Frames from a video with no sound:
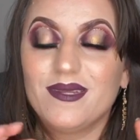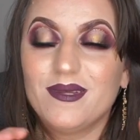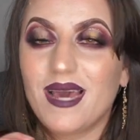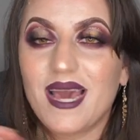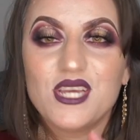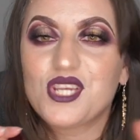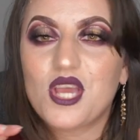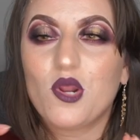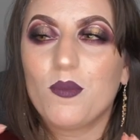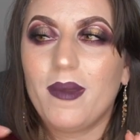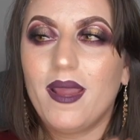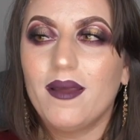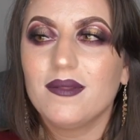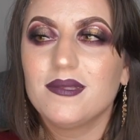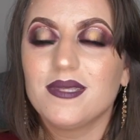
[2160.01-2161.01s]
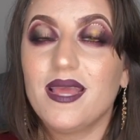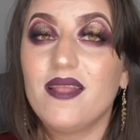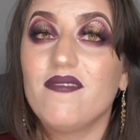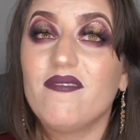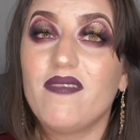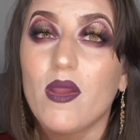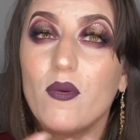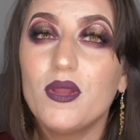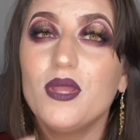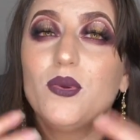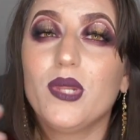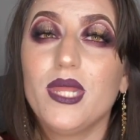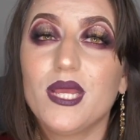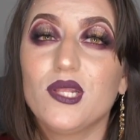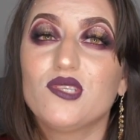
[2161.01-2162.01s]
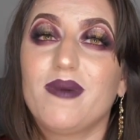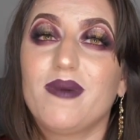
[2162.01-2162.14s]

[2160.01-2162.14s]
eyeshadow palettes and very unique to